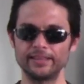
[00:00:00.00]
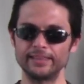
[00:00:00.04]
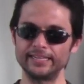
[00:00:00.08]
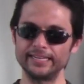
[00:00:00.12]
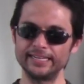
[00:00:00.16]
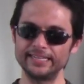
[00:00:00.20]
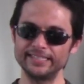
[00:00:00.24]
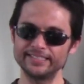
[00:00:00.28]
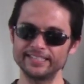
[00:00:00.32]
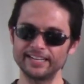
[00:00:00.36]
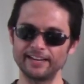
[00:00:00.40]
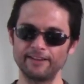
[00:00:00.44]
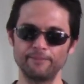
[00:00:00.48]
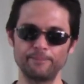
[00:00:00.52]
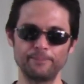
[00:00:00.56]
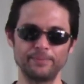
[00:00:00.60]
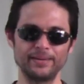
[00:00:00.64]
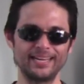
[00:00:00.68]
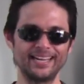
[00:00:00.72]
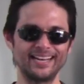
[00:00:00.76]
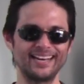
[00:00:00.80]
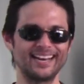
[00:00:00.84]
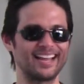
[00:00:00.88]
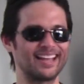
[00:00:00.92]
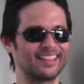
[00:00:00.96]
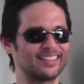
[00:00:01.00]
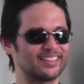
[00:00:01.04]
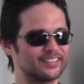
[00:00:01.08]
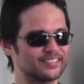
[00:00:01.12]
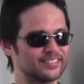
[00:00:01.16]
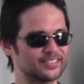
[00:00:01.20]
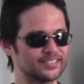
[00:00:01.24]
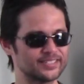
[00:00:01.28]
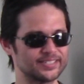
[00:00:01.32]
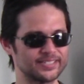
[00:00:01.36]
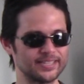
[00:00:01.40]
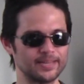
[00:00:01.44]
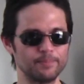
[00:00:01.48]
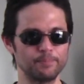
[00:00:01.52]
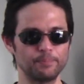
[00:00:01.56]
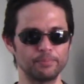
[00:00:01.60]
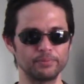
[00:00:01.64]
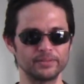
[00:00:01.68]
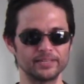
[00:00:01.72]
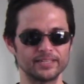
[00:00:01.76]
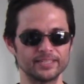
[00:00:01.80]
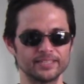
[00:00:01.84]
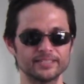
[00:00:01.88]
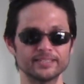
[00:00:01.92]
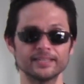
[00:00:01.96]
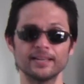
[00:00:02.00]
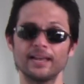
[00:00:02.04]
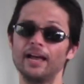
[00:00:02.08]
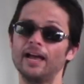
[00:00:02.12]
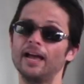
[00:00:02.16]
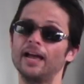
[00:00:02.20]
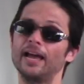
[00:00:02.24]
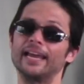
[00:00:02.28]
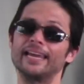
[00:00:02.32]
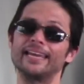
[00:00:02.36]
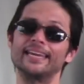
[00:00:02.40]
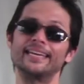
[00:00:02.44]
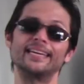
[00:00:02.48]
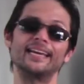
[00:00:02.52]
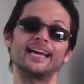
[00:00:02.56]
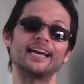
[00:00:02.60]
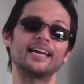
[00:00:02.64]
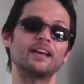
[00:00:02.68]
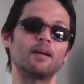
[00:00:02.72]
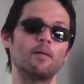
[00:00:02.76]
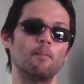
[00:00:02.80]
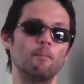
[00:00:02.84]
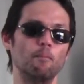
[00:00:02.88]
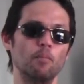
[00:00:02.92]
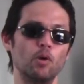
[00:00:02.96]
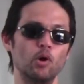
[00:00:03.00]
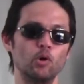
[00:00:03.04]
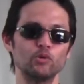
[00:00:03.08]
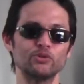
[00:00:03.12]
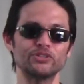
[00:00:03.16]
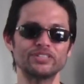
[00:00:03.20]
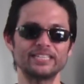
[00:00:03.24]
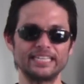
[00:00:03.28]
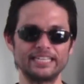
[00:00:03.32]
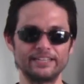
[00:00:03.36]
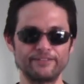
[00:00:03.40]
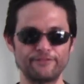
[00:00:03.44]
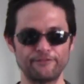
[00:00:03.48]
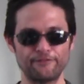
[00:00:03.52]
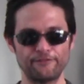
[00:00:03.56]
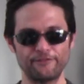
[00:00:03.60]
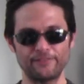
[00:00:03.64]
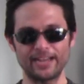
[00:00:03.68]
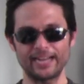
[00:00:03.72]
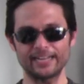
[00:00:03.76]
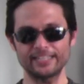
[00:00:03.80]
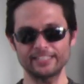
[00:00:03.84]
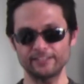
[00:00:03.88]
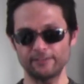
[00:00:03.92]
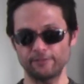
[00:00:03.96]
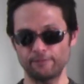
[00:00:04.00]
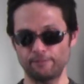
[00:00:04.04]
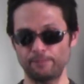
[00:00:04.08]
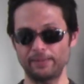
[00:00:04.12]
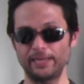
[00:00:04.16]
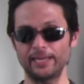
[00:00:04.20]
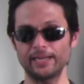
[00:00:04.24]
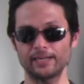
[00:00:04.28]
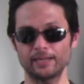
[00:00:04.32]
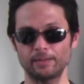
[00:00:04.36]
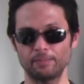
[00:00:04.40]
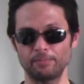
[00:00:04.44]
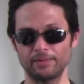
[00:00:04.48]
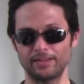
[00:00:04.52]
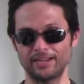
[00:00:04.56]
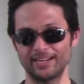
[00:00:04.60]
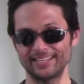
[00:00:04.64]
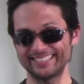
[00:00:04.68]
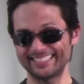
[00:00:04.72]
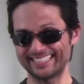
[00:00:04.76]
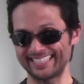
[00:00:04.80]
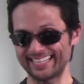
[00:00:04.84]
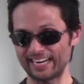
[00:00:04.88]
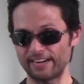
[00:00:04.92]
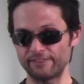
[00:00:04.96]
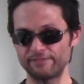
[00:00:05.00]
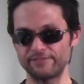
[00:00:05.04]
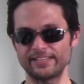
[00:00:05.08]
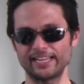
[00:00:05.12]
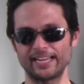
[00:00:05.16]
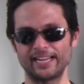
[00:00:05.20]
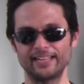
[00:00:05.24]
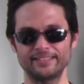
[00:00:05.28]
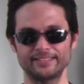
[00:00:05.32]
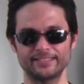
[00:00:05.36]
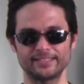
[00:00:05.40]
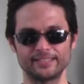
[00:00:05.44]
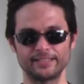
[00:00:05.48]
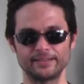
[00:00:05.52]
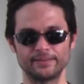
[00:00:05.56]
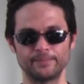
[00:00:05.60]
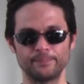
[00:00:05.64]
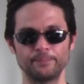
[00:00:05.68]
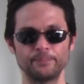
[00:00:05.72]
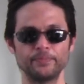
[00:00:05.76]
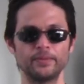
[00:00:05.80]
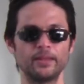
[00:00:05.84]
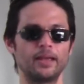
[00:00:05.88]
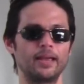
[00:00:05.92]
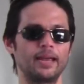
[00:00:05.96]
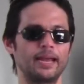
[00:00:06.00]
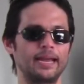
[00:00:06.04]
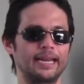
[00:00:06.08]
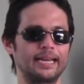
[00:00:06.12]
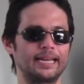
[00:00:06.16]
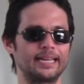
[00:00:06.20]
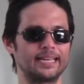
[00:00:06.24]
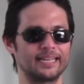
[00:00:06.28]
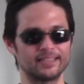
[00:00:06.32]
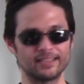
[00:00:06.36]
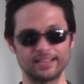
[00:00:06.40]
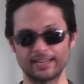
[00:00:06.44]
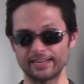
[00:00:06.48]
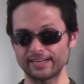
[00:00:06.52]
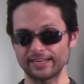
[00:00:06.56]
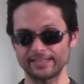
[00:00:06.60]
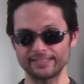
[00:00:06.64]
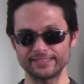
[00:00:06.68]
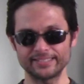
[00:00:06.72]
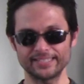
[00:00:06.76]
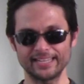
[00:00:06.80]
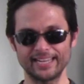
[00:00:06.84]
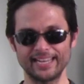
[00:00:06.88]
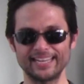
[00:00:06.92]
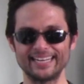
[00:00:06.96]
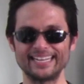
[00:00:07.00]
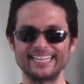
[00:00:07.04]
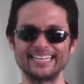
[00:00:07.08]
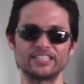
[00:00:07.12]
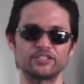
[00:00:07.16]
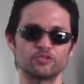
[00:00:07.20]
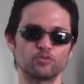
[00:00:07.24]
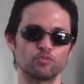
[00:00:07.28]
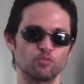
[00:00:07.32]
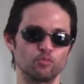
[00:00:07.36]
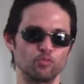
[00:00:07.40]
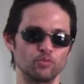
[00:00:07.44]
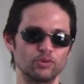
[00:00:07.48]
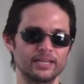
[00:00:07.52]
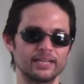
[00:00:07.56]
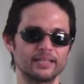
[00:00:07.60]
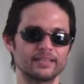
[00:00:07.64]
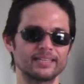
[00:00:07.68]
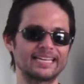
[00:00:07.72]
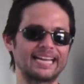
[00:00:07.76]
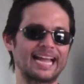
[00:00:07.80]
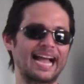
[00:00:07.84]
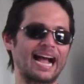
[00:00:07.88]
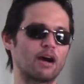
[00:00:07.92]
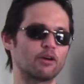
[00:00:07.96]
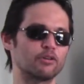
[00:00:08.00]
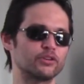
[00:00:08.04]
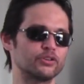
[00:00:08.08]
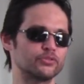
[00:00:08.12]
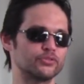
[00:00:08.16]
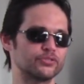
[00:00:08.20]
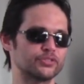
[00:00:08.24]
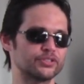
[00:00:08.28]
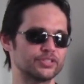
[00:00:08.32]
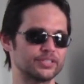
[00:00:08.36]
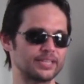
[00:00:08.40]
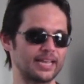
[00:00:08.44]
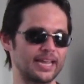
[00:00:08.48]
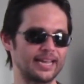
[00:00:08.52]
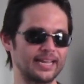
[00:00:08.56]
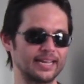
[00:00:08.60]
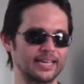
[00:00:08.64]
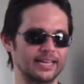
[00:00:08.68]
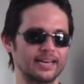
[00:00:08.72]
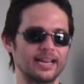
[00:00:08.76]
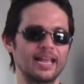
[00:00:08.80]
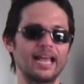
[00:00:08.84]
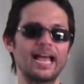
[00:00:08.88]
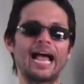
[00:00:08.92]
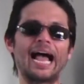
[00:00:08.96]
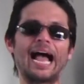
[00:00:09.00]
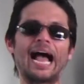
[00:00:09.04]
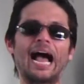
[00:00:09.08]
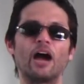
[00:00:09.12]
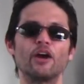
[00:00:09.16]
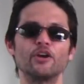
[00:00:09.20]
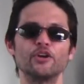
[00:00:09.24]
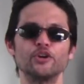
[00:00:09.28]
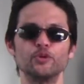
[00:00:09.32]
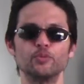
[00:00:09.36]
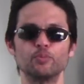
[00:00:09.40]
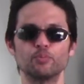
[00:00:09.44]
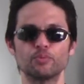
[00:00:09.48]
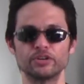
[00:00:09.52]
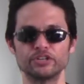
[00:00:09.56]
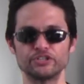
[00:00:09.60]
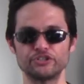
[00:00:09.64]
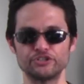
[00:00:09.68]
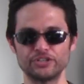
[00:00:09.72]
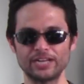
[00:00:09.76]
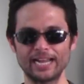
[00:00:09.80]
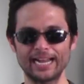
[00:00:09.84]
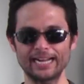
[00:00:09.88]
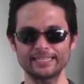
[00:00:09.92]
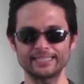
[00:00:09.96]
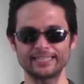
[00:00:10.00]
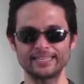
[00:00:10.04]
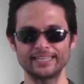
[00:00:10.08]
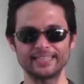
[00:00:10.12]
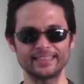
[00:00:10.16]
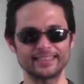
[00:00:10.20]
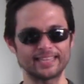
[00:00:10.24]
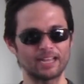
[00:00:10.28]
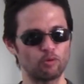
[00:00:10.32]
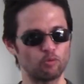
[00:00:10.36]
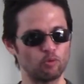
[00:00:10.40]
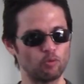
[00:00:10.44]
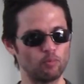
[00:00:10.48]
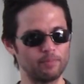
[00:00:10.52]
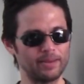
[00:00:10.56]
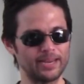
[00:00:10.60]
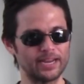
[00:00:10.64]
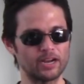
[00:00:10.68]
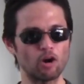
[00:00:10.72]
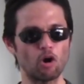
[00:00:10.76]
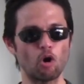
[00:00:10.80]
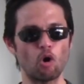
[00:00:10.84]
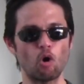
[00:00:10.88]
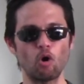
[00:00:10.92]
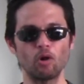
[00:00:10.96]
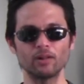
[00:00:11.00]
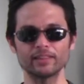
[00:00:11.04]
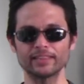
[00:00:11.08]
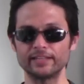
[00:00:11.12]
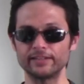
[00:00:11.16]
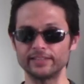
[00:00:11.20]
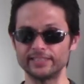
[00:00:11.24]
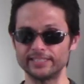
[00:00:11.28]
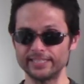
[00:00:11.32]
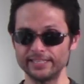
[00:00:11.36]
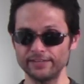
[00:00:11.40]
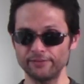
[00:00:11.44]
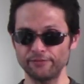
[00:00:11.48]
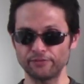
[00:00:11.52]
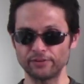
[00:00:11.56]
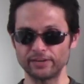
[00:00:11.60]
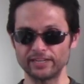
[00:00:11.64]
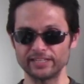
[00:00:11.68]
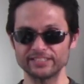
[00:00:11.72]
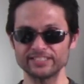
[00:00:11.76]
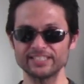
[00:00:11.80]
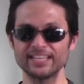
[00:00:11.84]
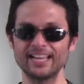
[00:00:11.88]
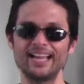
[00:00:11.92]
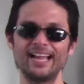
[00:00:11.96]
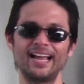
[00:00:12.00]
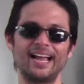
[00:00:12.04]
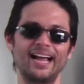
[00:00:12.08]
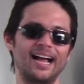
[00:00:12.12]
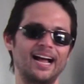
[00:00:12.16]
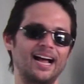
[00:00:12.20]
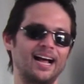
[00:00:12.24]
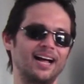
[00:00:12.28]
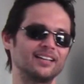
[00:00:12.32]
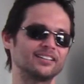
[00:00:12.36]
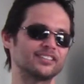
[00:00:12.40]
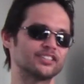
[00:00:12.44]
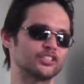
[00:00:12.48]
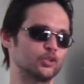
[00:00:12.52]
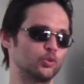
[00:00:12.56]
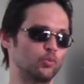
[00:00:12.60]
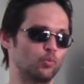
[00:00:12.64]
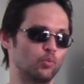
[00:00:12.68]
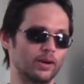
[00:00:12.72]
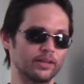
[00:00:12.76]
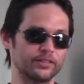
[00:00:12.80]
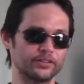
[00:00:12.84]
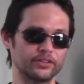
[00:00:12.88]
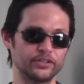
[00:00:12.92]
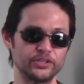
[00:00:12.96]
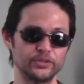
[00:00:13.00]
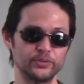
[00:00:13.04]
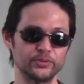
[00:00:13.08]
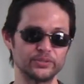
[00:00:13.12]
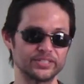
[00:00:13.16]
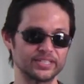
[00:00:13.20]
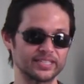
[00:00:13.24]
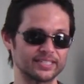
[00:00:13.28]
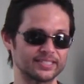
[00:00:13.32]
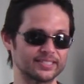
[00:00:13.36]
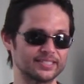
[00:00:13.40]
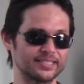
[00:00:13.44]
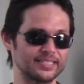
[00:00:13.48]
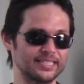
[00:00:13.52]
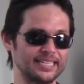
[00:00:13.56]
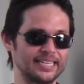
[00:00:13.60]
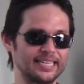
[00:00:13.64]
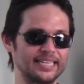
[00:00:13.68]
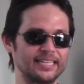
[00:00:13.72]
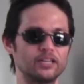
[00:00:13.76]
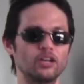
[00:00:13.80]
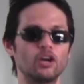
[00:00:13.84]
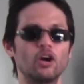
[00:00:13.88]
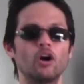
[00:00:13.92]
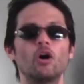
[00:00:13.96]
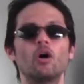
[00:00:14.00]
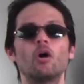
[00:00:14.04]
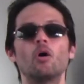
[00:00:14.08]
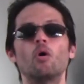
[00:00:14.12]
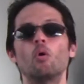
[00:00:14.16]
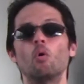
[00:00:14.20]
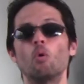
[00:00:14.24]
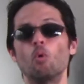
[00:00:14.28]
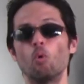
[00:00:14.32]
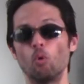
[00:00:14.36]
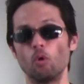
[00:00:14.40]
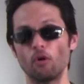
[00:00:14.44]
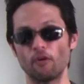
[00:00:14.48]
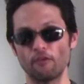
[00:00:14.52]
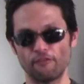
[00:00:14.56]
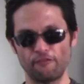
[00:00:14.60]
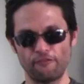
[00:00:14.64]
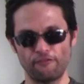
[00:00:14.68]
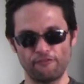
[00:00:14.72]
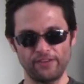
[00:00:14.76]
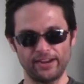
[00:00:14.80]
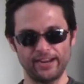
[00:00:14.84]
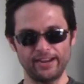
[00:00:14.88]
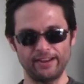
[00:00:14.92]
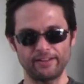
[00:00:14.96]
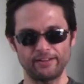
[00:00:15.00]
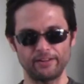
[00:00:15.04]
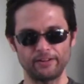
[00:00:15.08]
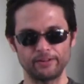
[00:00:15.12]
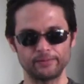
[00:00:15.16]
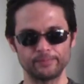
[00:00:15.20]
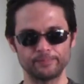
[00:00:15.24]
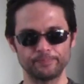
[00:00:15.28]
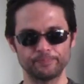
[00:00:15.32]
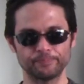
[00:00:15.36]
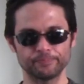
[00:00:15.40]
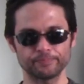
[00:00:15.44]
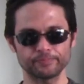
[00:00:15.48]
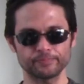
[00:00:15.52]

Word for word: These have been the simplest yet most effective pickup lines that I've tested. And like I said, it's really how you say it, how you project it that will make all the difference as to whether you succeed or fail.